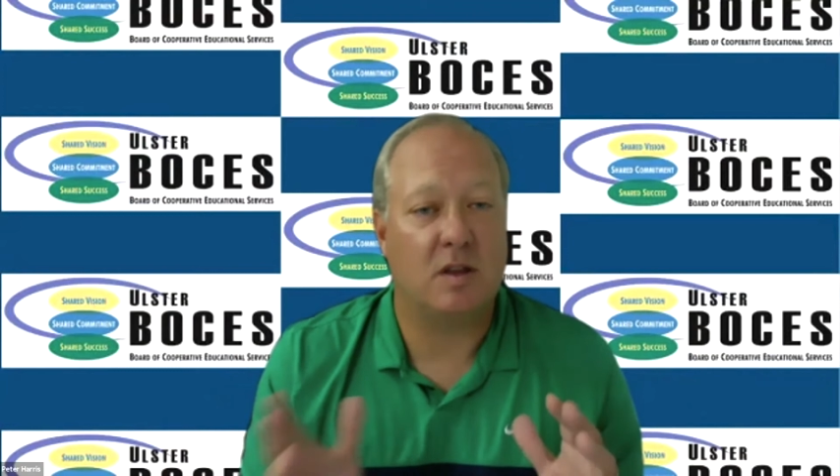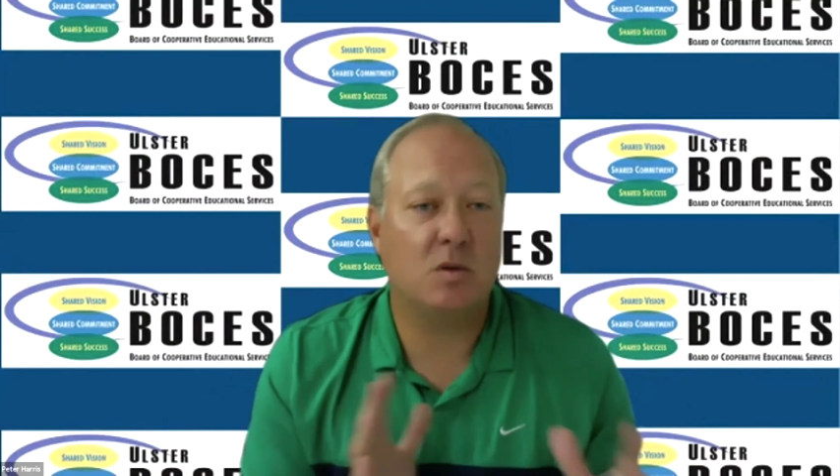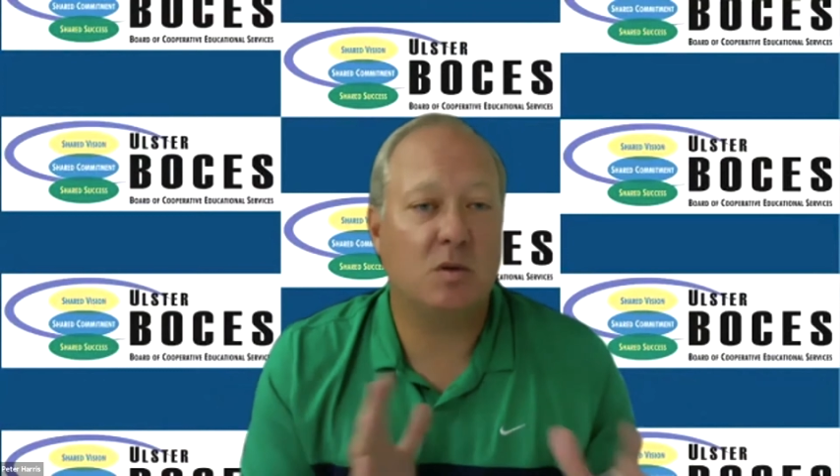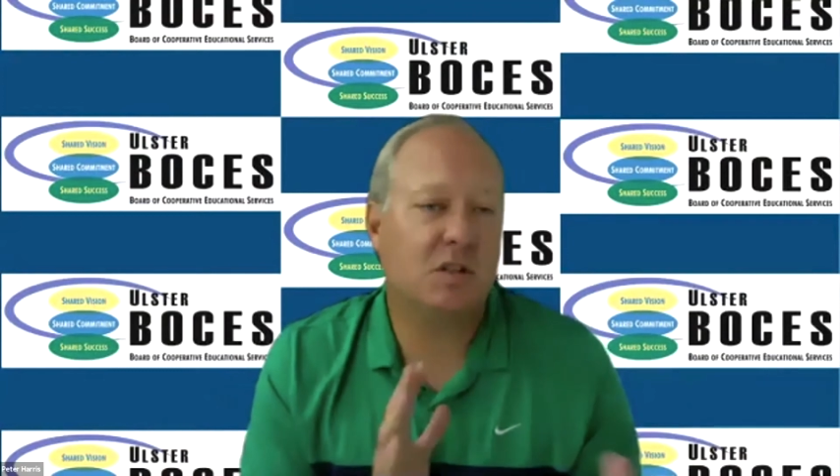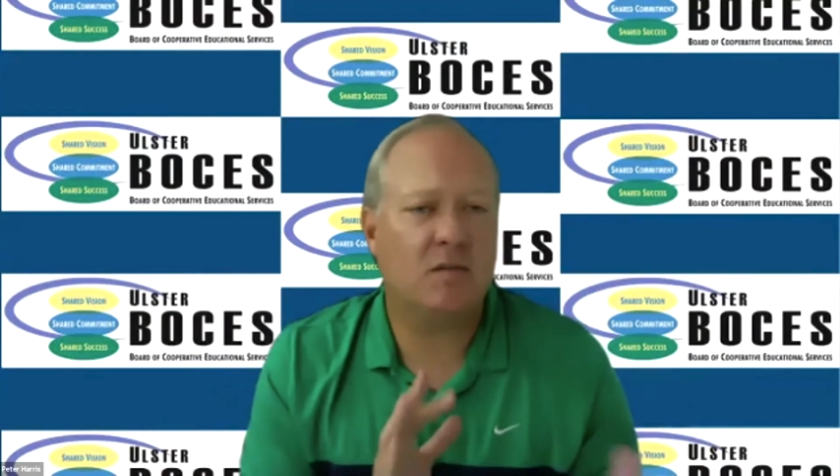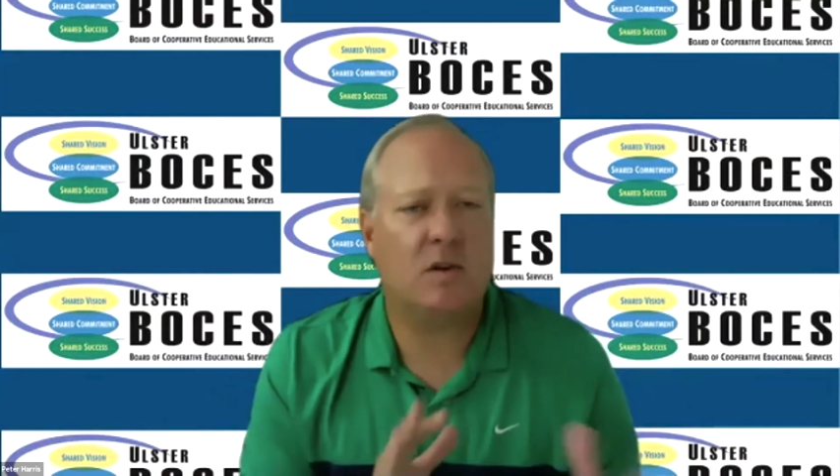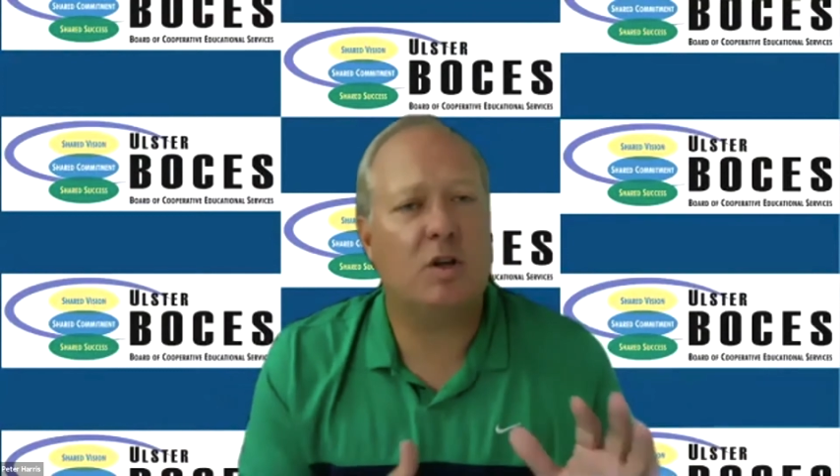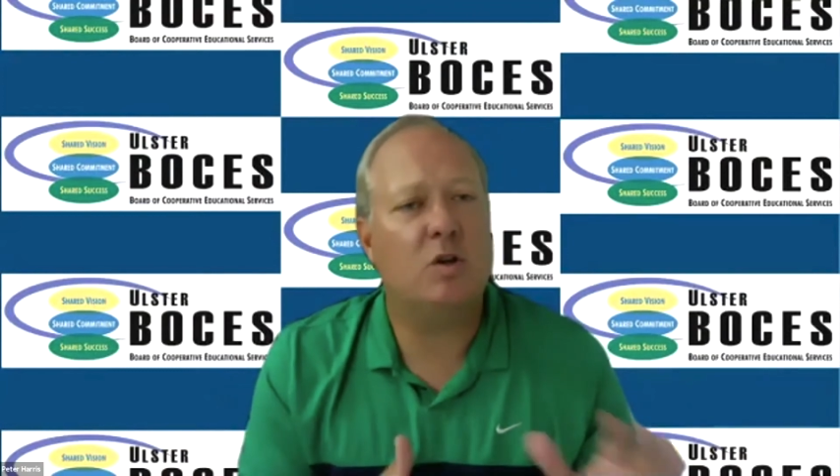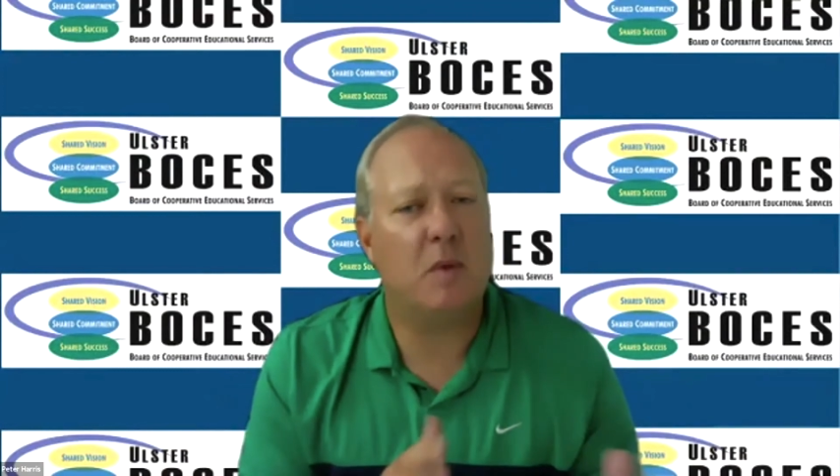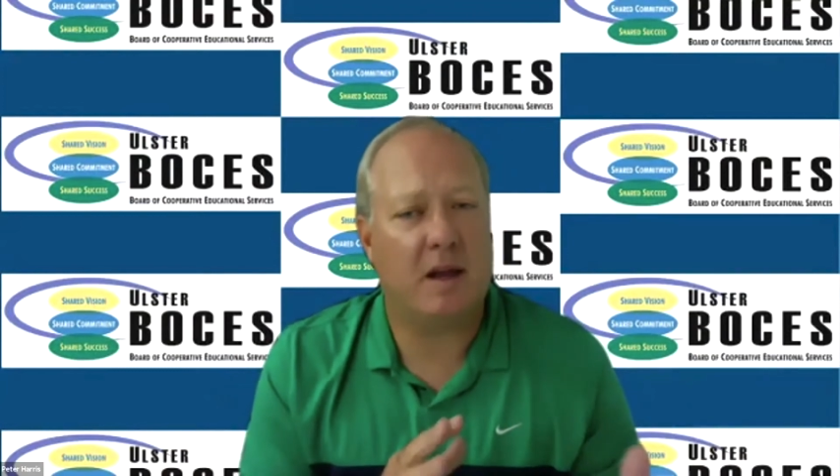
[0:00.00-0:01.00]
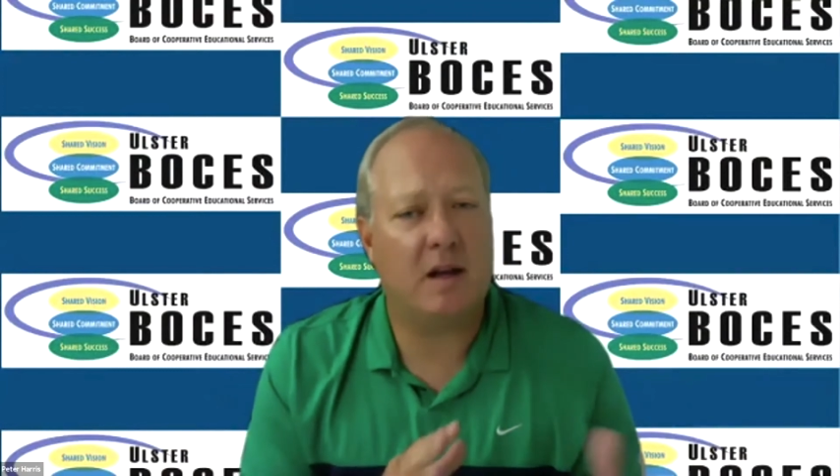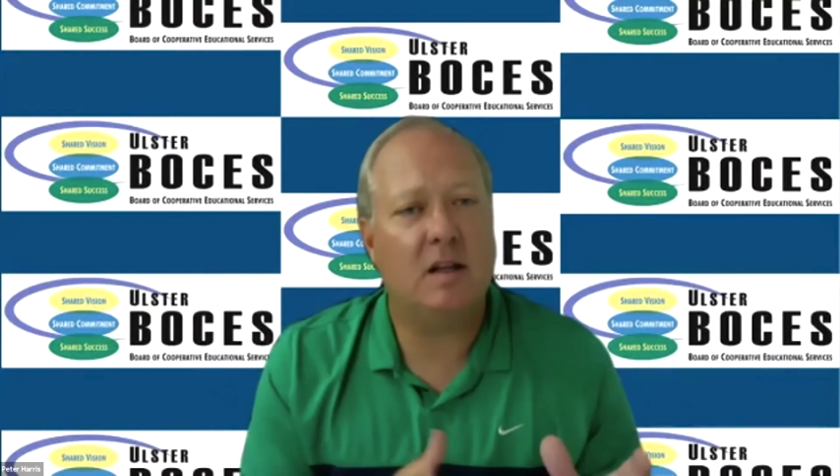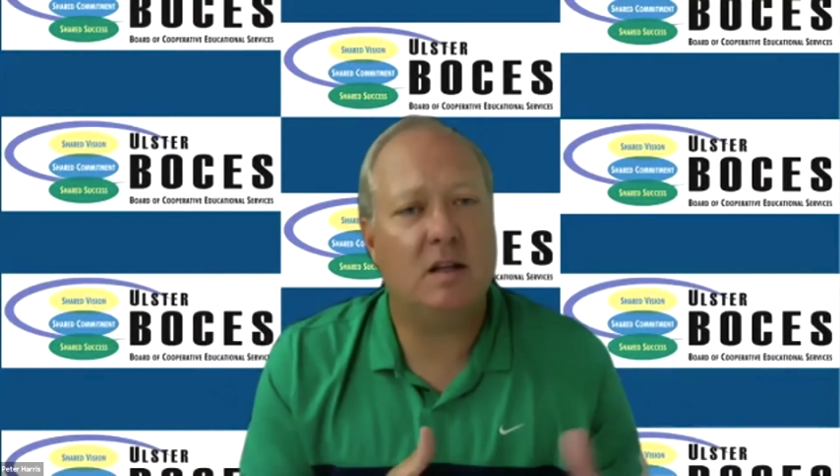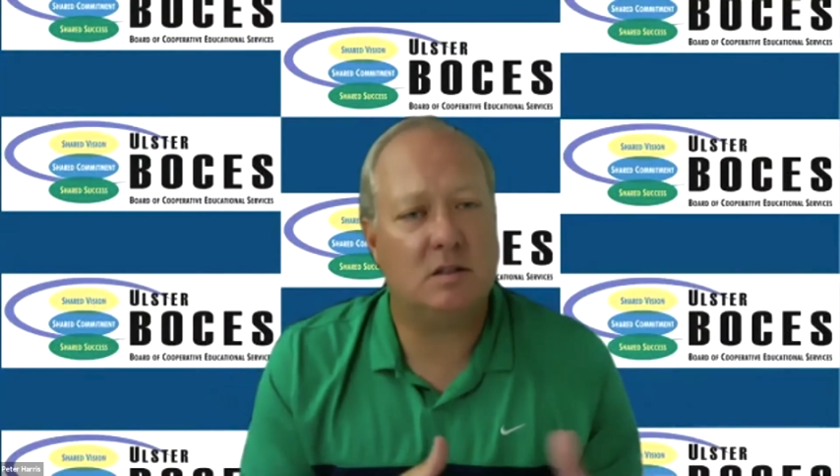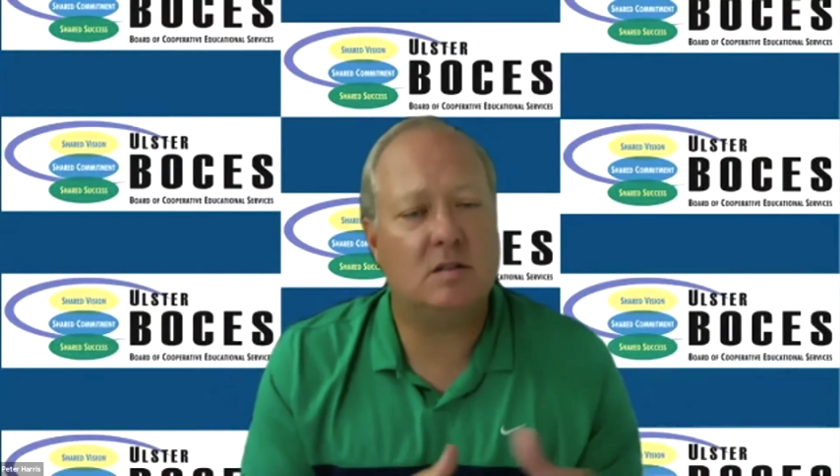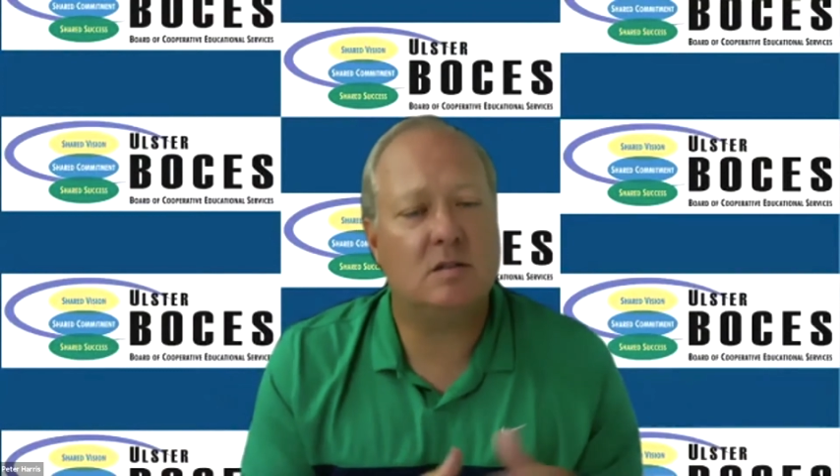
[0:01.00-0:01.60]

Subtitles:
kind of our humanities